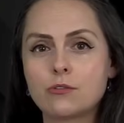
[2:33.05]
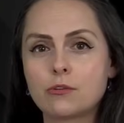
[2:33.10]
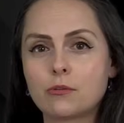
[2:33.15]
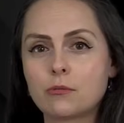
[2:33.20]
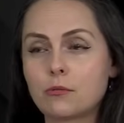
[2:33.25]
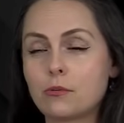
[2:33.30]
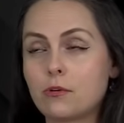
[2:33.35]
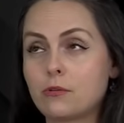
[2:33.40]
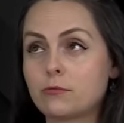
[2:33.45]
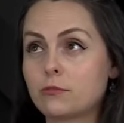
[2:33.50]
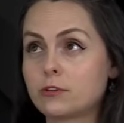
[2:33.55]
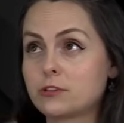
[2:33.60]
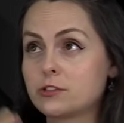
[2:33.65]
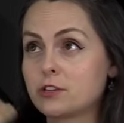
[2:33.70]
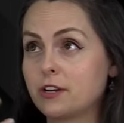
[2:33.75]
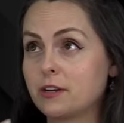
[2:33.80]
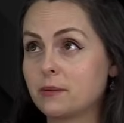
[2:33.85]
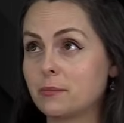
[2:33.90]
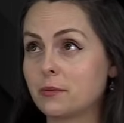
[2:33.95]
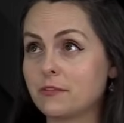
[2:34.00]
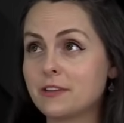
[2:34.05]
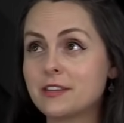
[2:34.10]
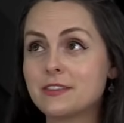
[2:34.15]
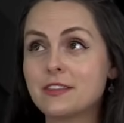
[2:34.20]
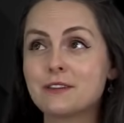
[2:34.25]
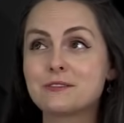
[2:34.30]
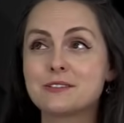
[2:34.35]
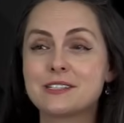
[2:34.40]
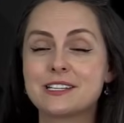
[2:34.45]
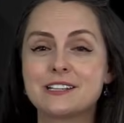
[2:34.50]
or we're trying to
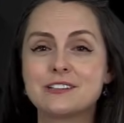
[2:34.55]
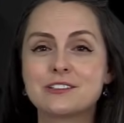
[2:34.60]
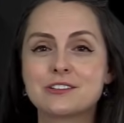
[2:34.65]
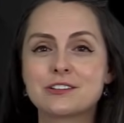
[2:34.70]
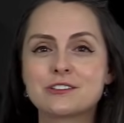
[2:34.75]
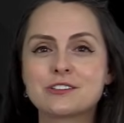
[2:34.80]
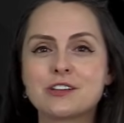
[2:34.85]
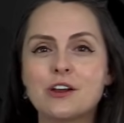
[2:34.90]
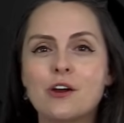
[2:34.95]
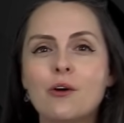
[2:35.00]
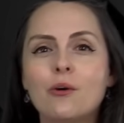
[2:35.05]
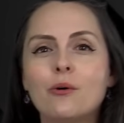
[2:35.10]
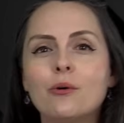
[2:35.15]
prevent those seizures,